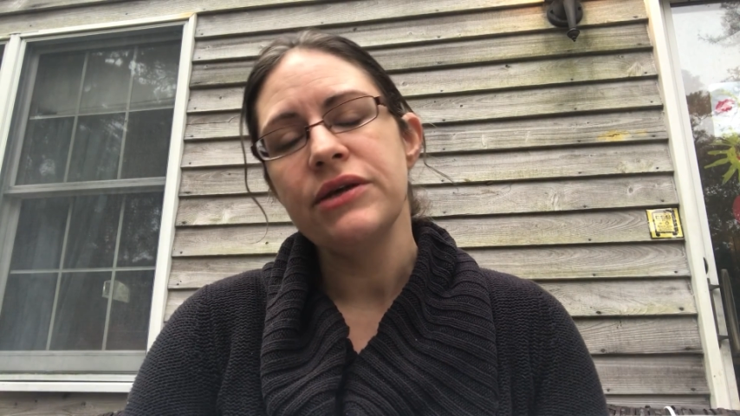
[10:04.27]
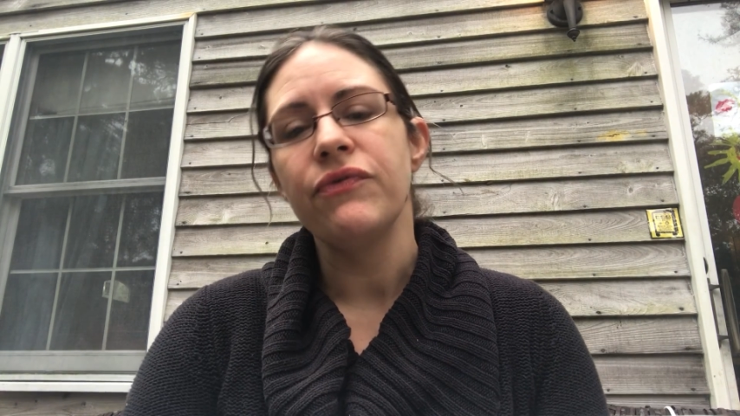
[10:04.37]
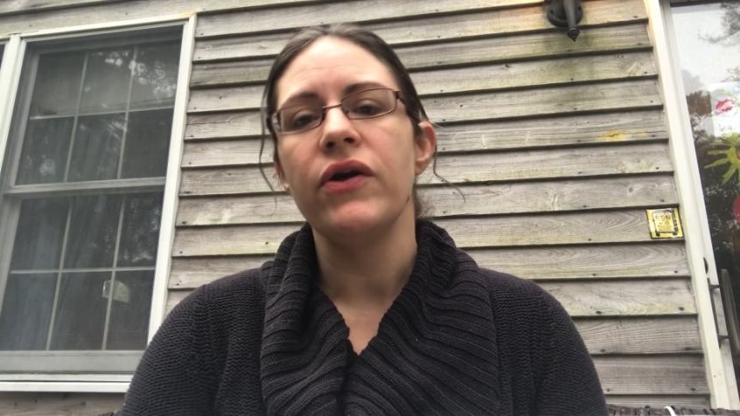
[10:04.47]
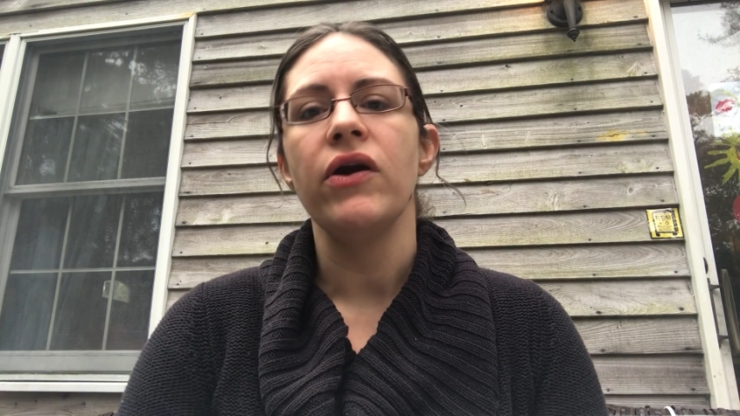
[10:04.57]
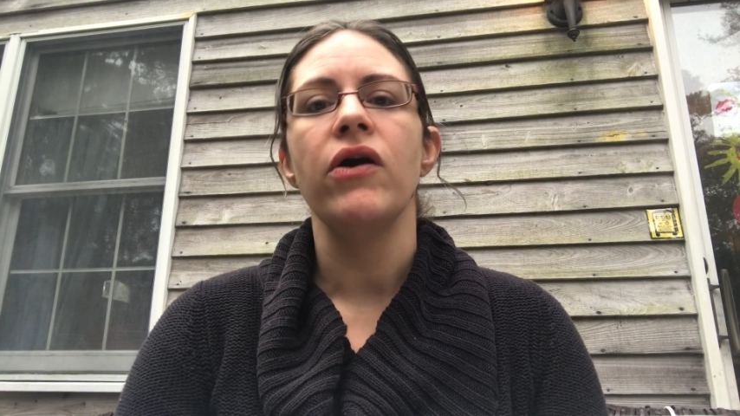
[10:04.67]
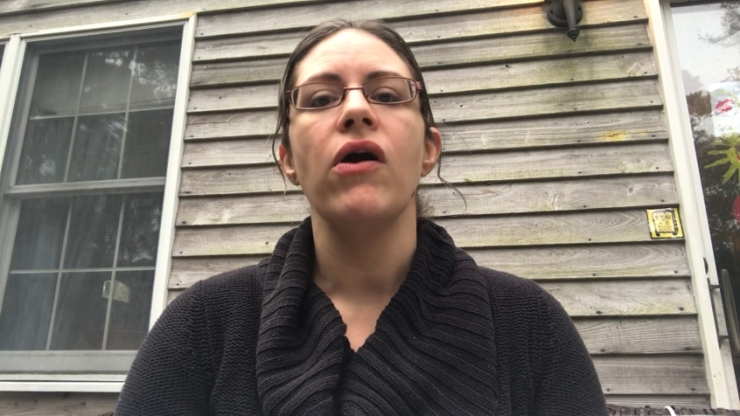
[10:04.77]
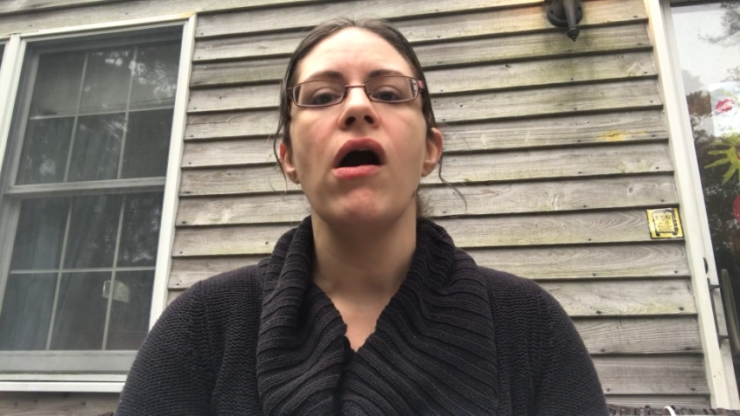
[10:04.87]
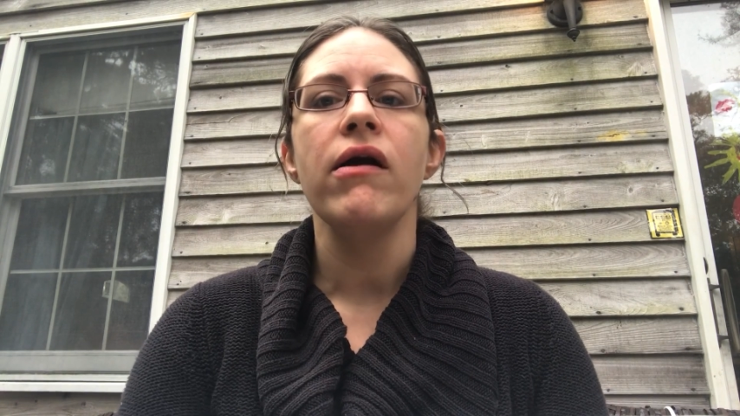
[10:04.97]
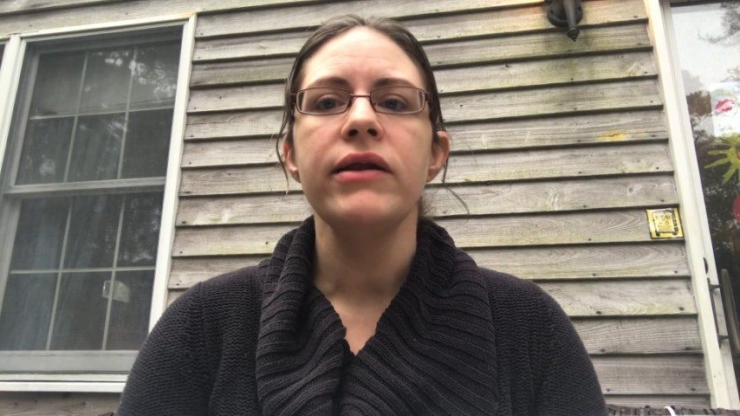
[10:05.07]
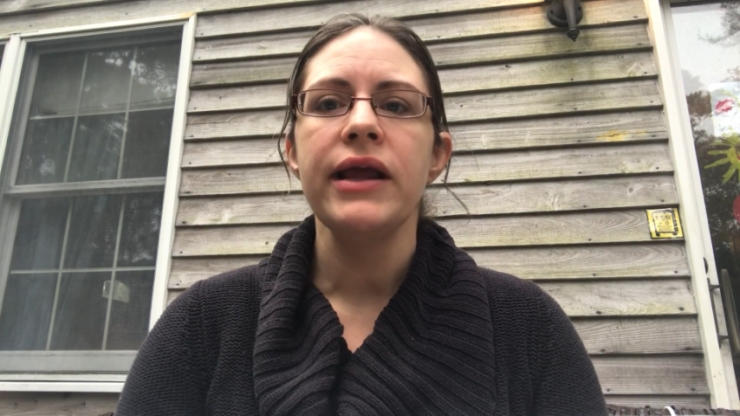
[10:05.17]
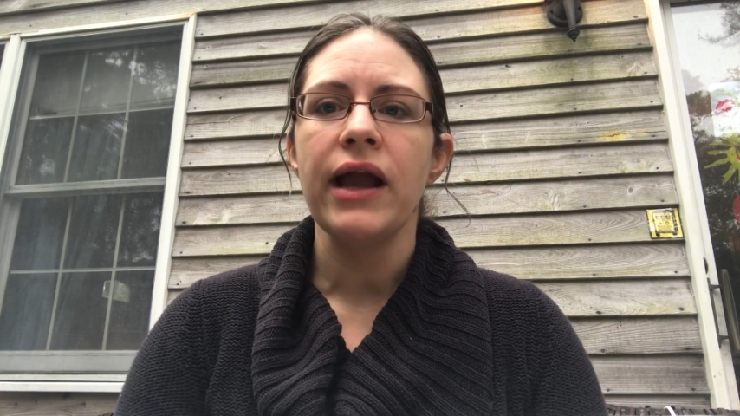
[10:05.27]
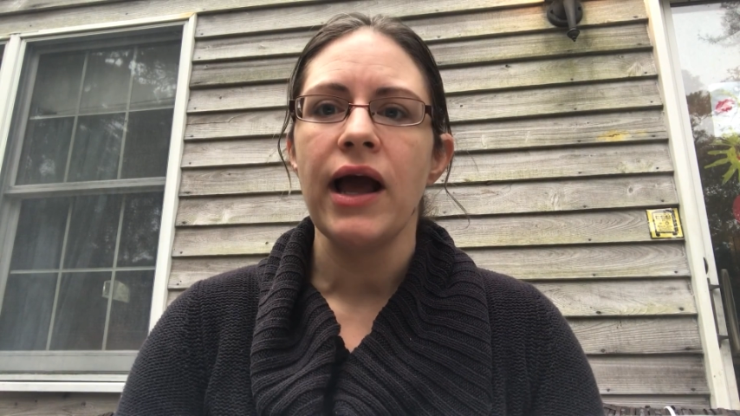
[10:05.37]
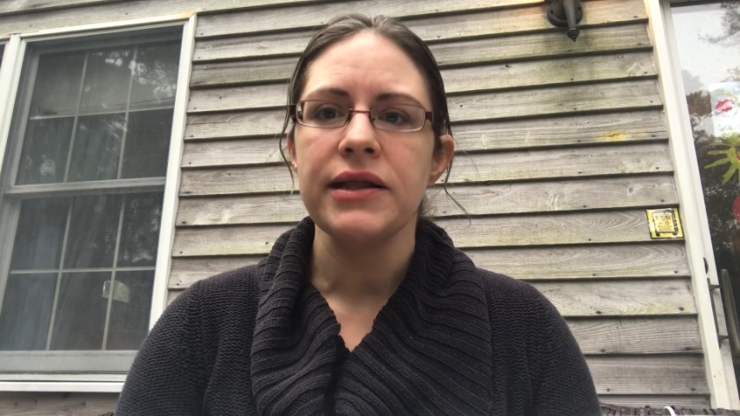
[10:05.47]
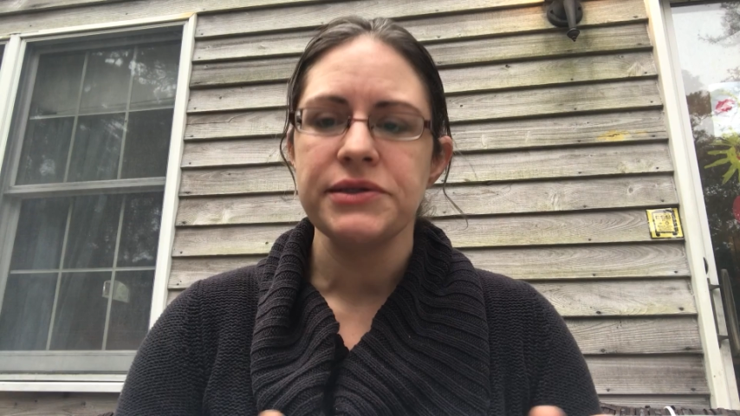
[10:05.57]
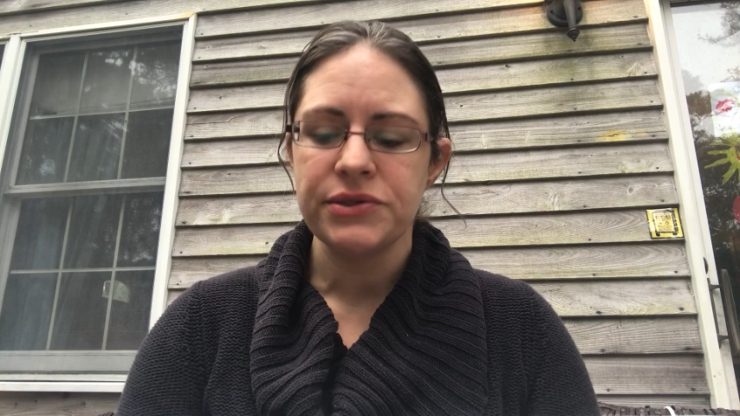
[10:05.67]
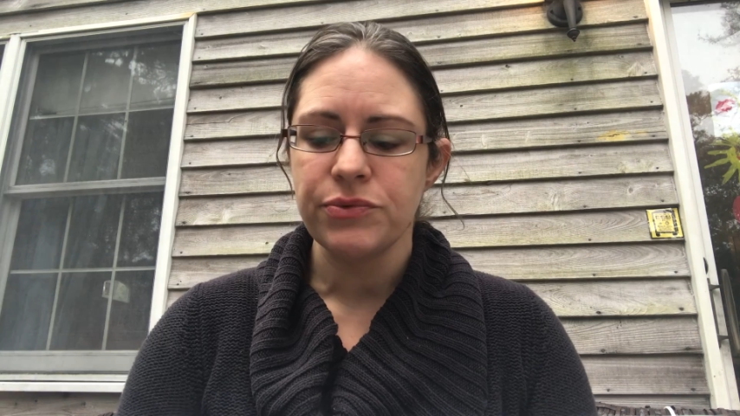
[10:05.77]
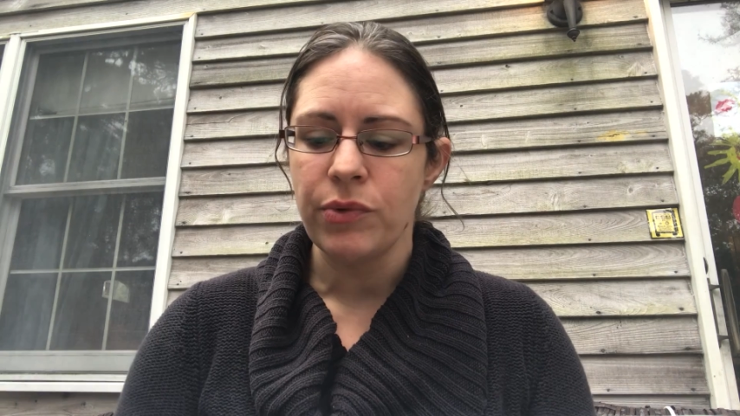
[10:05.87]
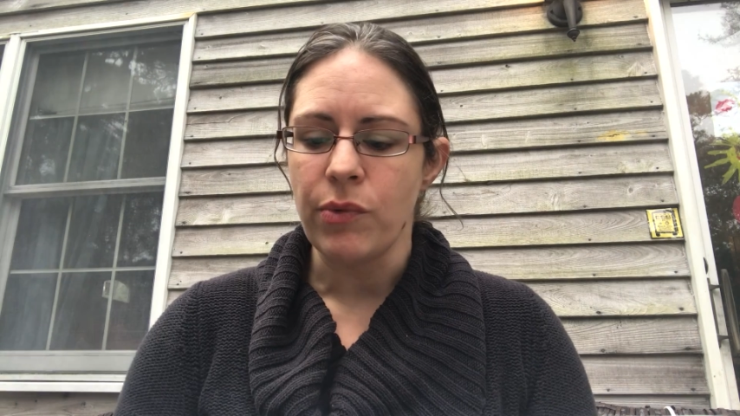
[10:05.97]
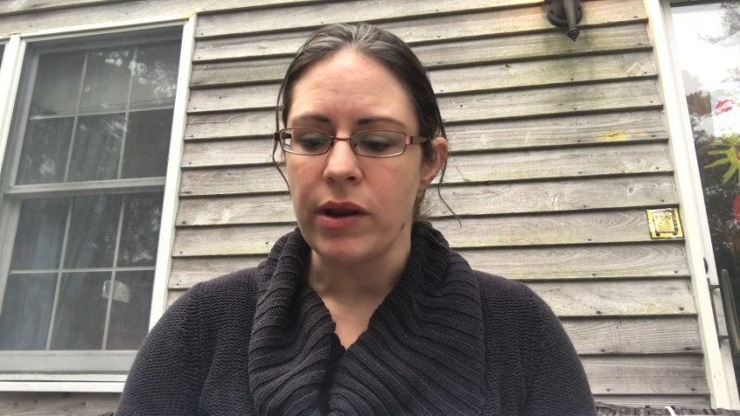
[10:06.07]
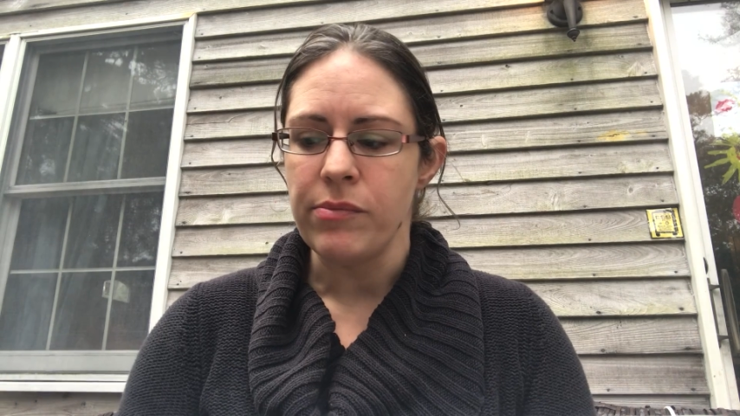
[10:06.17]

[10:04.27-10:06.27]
If there are any cuts, we want